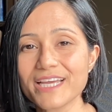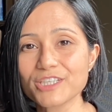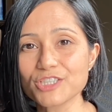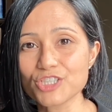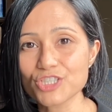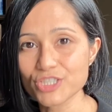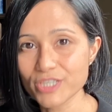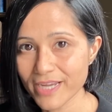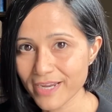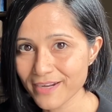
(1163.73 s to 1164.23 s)
and
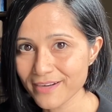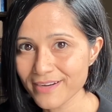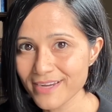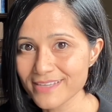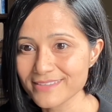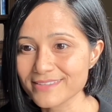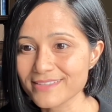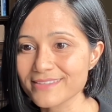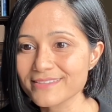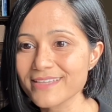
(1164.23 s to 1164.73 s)
share
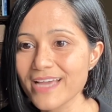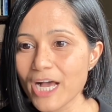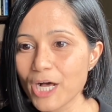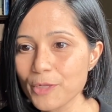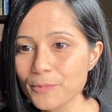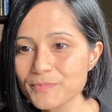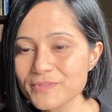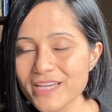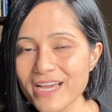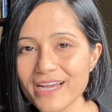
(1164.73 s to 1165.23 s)
as this
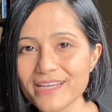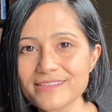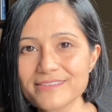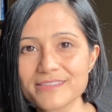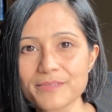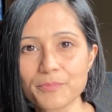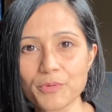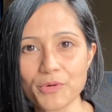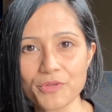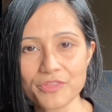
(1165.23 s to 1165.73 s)
helps
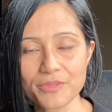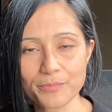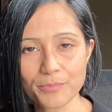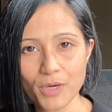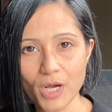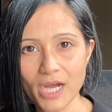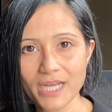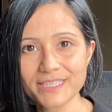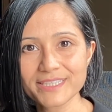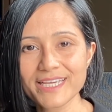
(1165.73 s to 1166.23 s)
support the
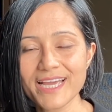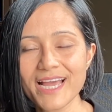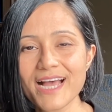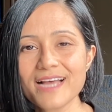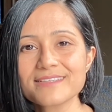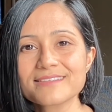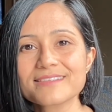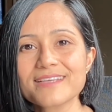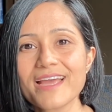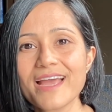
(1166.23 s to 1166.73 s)

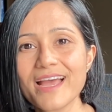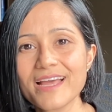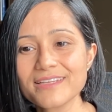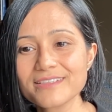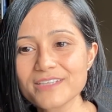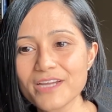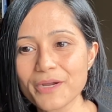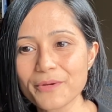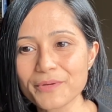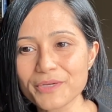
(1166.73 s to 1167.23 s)
podcast
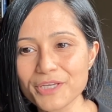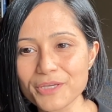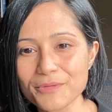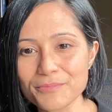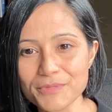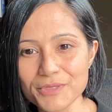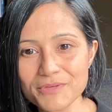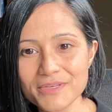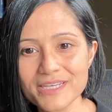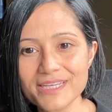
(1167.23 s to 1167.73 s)
and our
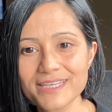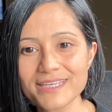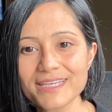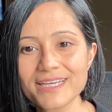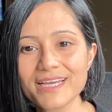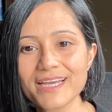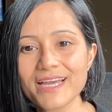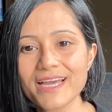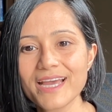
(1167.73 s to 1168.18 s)
community.